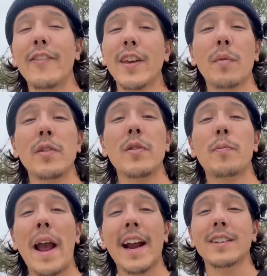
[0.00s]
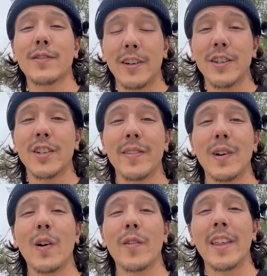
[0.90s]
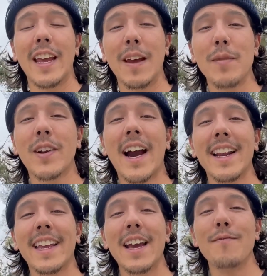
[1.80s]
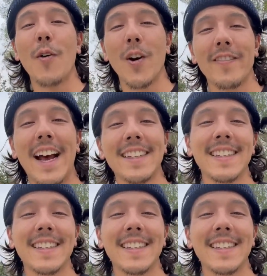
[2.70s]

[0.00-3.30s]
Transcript: feel like when you've practiced front shove it over the hip, you kind of get more of that